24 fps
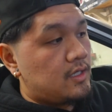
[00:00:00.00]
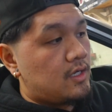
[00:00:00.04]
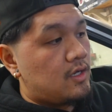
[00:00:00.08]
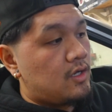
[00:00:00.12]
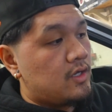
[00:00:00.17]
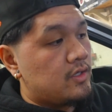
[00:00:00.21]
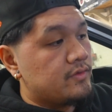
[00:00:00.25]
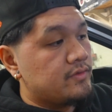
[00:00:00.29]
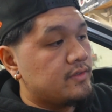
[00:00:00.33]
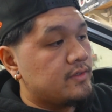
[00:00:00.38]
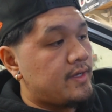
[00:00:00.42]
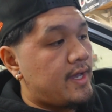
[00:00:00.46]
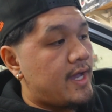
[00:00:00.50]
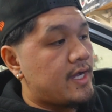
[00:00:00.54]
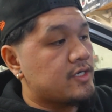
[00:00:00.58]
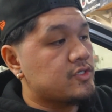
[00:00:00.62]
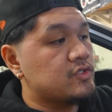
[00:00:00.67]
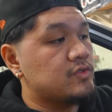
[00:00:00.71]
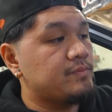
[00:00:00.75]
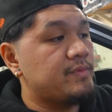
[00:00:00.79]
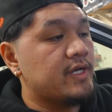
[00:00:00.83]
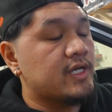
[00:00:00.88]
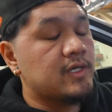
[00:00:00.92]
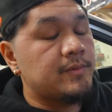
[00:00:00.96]
on the
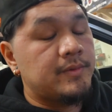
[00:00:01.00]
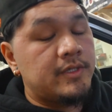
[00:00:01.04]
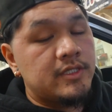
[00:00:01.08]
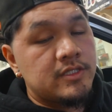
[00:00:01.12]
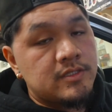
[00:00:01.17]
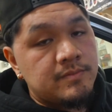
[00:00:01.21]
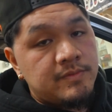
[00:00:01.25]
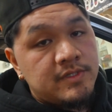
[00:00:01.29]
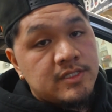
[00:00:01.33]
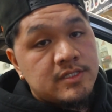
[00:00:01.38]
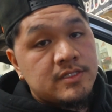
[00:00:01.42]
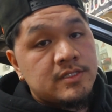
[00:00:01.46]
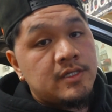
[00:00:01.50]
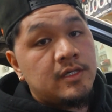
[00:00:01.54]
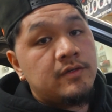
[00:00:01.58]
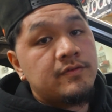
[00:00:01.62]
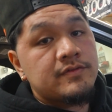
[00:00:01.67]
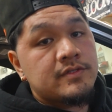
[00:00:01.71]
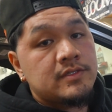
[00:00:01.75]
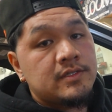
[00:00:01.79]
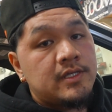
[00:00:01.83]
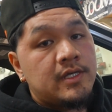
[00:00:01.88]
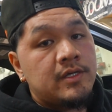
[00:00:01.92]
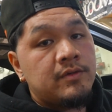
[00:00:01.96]
actual mechanism
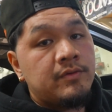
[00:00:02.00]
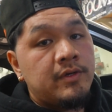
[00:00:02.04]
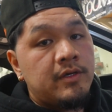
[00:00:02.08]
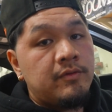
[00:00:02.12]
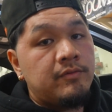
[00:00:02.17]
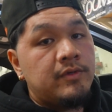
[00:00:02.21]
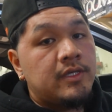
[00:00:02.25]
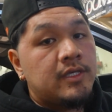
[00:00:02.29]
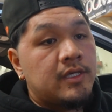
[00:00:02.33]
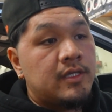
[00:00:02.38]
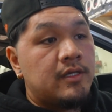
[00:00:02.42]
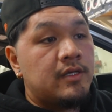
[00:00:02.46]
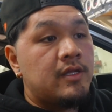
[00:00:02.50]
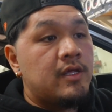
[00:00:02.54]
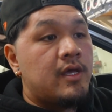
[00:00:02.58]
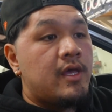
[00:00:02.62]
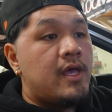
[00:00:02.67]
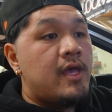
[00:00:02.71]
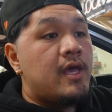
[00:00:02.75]
itself, so that way we can